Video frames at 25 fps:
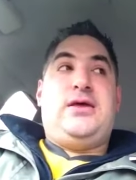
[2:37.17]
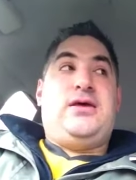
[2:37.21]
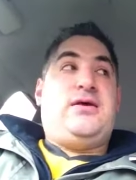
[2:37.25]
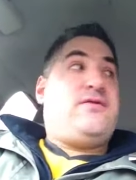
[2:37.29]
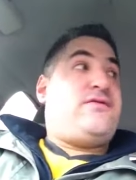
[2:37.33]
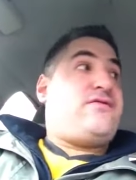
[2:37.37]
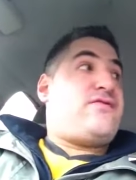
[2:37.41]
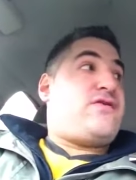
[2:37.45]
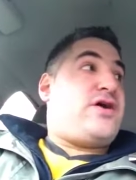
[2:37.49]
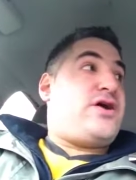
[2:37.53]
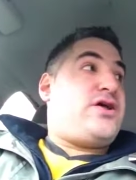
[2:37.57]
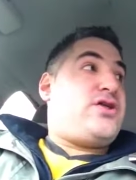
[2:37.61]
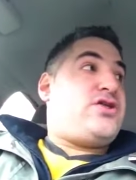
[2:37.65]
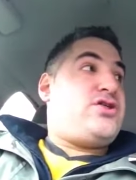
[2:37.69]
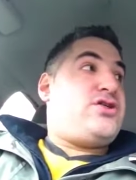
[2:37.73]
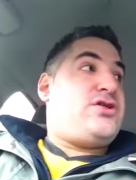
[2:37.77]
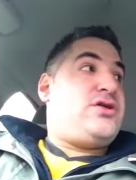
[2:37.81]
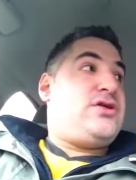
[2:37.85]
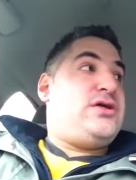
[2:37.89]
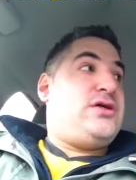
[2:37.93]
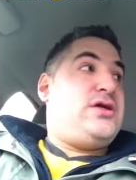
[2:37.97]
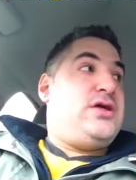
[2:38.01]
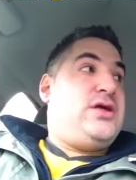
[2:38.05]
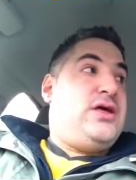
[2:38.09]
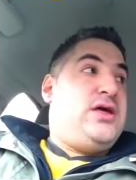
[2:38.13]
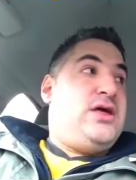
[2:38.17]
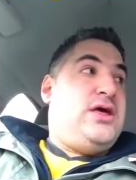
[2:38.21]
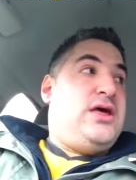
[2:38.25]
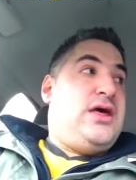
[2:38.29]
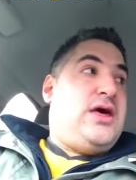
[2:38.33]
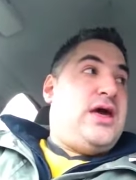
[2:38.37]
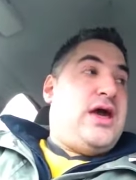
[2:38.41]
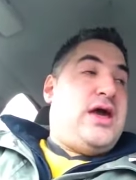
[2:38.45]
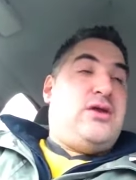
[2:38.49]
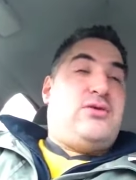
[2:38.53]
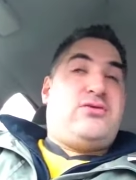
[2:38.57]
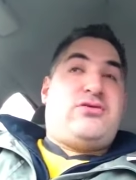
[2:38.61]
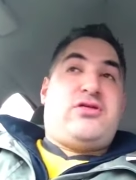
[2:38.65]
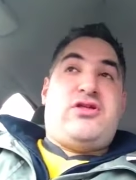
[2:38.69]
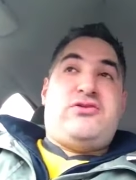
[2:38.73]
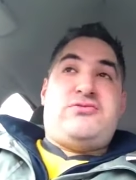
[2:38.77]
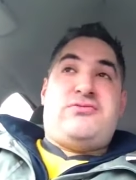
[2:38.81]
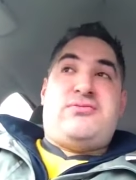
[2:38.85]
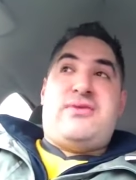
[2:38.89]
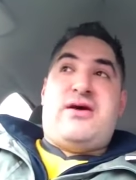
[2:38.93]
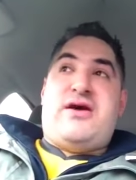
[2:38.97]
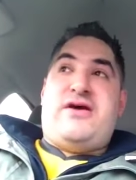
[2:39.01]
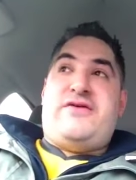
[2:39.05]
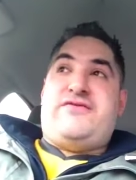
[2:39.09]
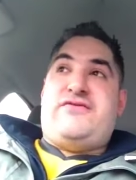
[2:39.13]
fresh, and also do
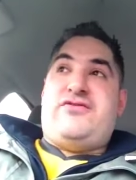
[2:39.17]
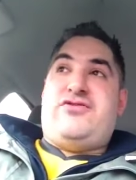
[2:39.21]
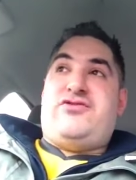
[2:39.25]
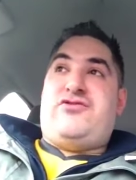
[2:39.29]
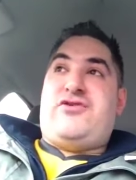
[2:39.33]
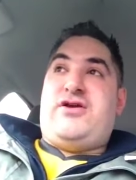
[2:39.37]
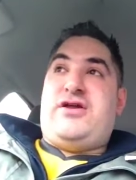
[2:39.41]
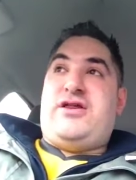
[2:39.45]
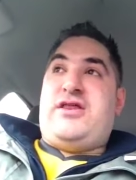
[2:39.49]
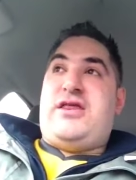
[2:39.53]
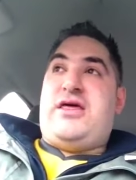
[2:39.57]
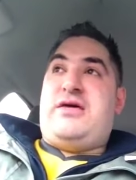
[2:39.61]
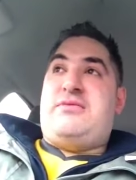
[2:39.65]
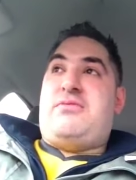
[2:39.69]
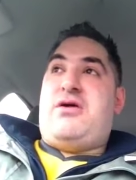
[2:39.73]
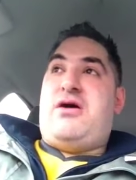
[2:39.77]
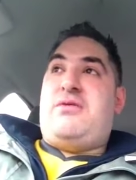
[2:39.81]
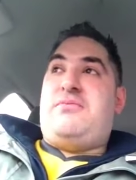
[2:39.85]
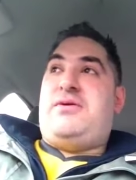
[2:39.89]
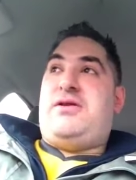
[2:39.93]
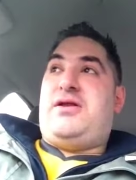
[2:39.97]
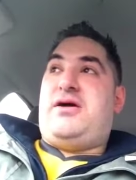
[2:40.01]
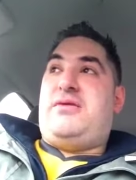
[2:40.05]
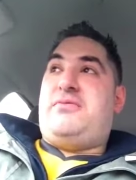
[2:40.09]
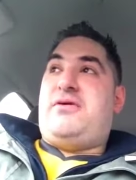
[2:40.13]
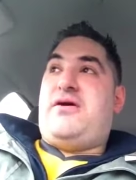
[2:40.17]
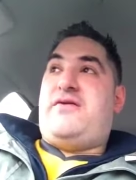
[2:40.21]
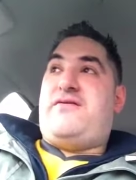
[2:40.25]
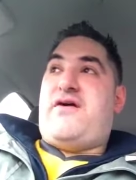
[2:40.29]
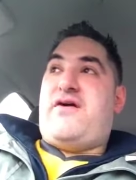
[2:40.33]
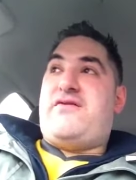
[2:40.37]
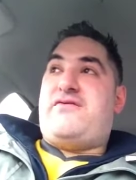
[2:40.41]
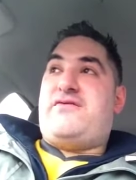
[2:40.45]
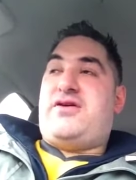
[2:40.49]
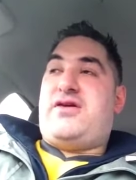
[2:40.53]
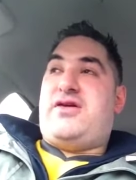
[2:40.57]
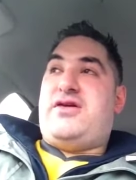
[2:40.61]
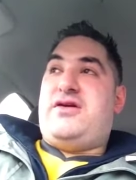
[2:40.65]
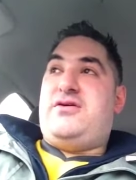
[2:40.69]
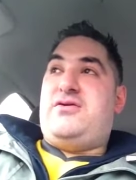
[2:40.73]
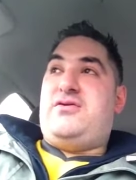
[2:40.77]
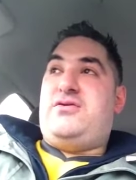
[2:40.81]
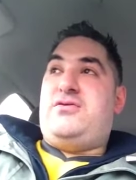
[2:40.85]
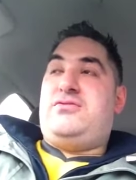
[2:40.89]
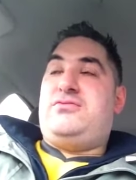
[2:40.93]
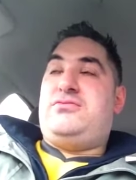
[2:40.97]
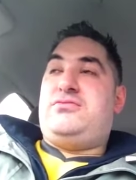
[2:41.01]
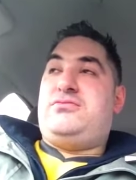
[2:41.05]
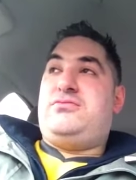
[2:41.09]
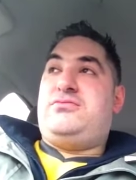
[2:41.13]
marathon training. There might be a little bit of overkill.